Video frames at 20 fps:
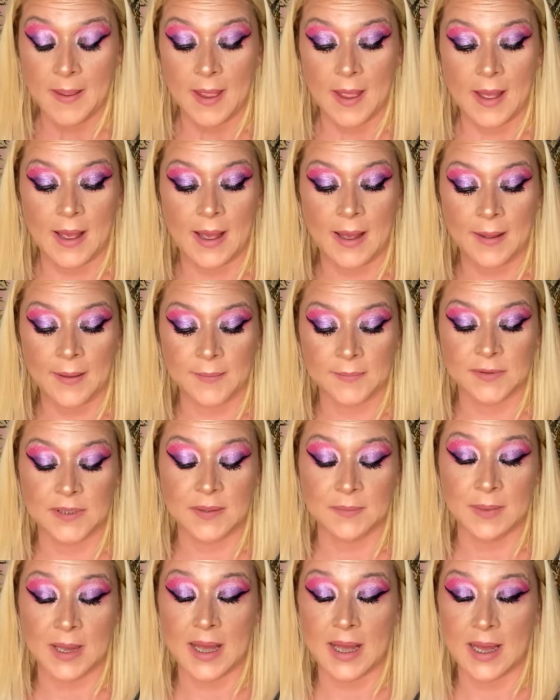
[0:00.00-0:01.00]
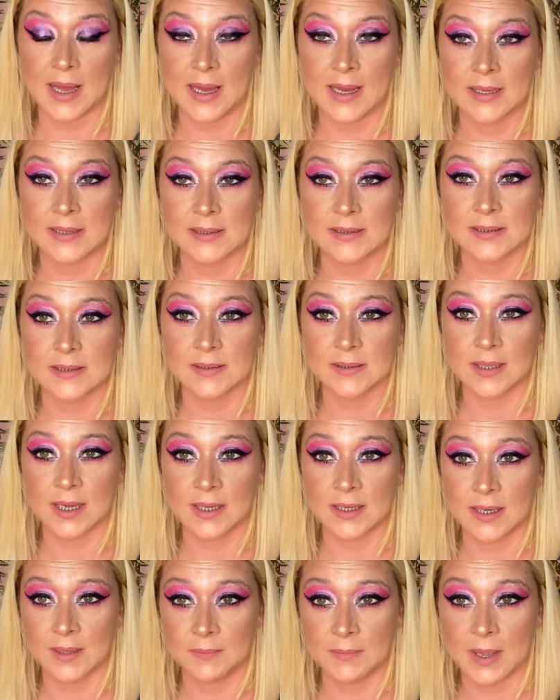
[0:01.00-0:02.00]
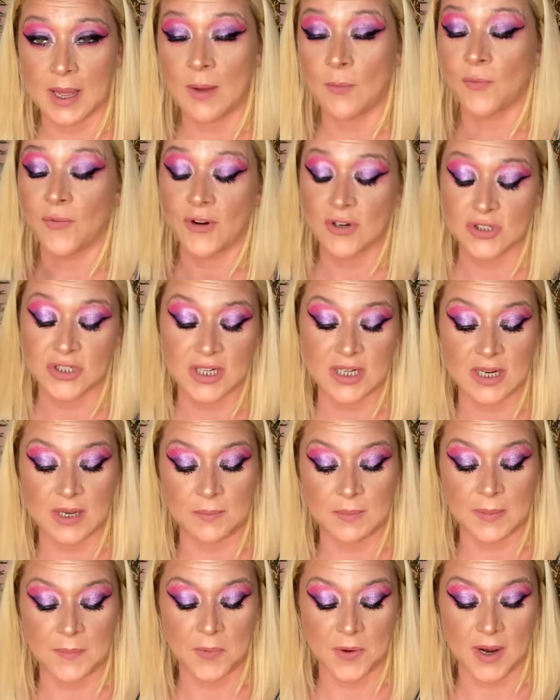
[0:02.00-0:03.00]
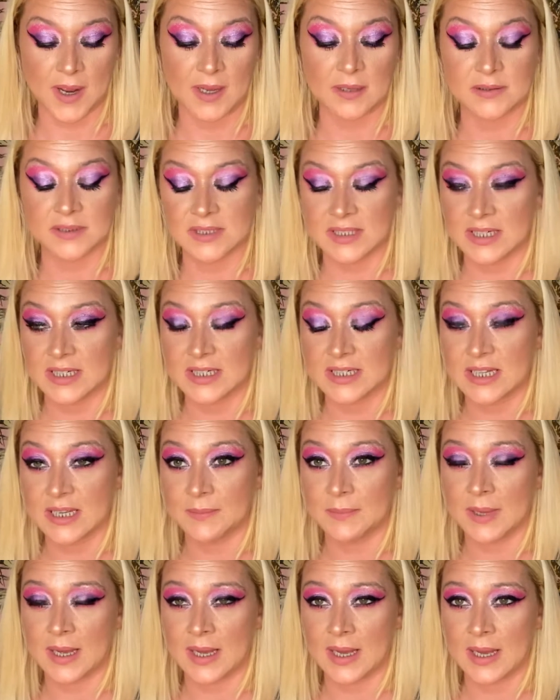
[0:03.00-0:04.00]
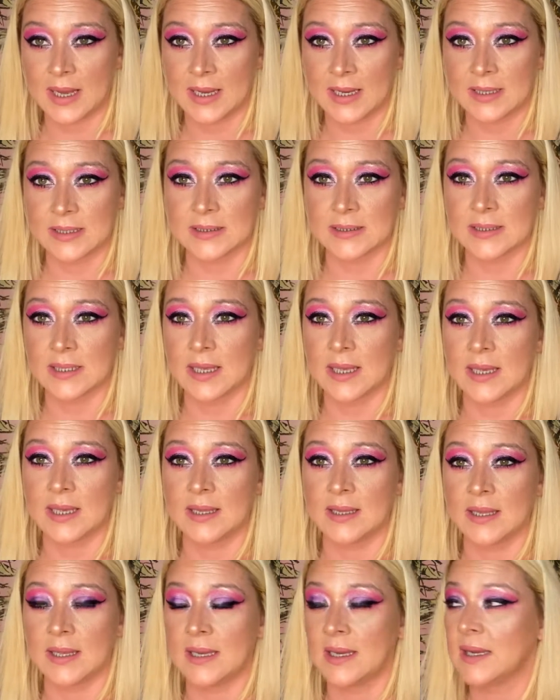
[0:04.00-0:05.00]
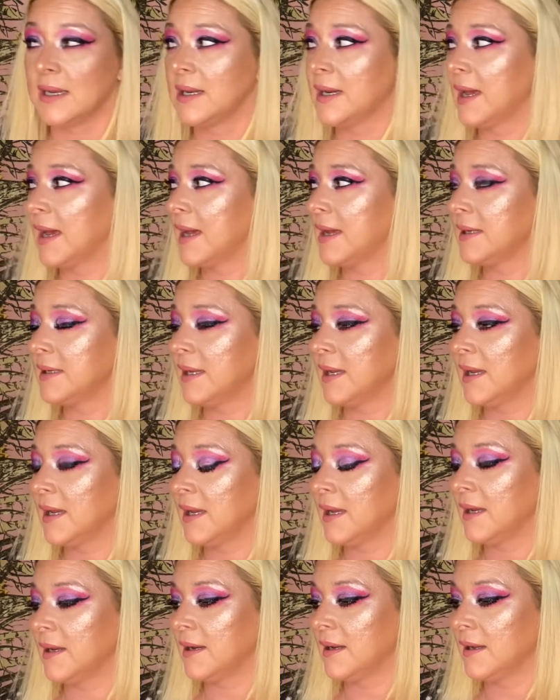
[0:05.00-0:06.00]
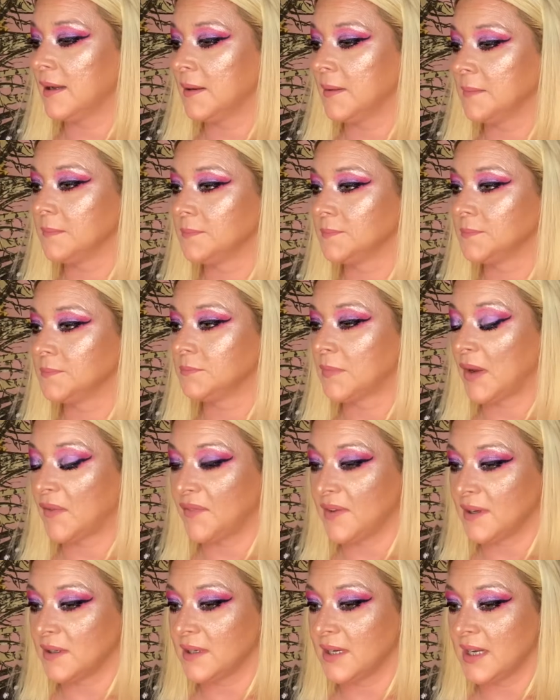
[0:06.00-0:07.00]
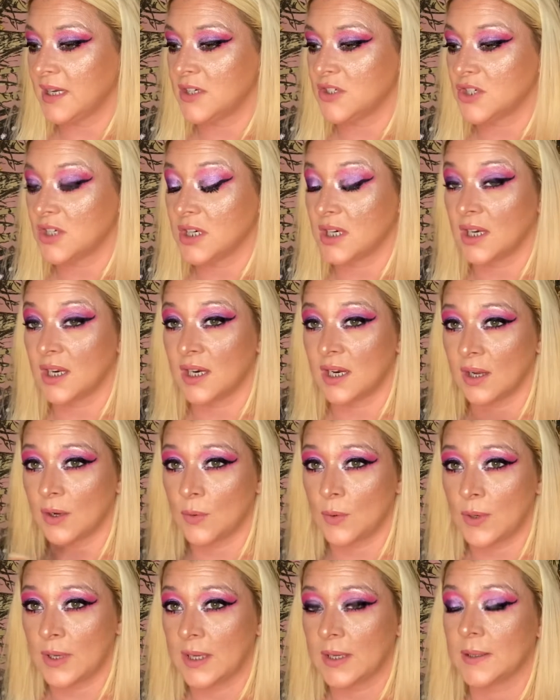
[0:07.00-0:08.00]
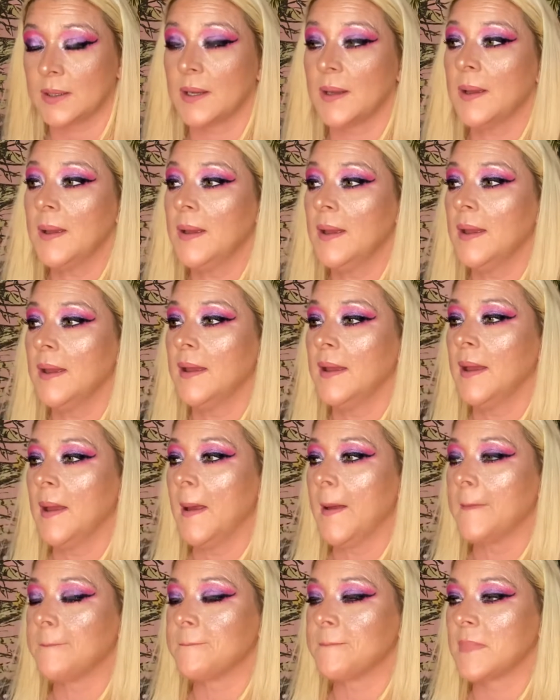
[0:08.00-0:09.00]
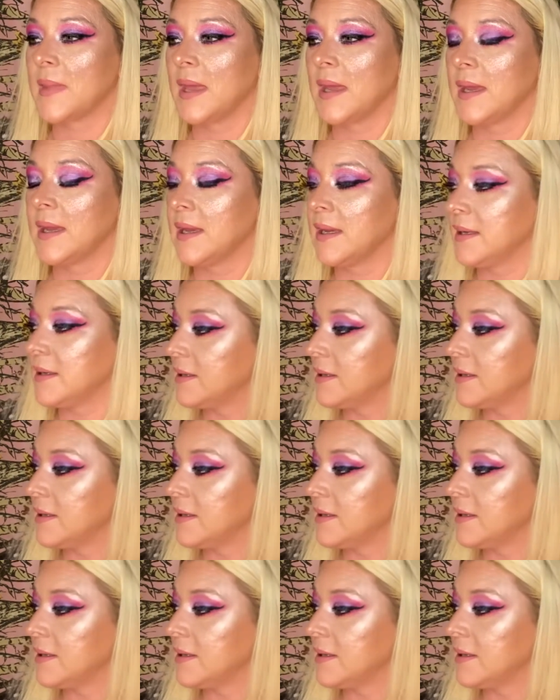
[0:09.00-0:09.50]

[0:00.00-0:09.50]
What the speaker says: my eyes. First I done my brows, then I done my eyes, and then I done my foundation, and I quit. And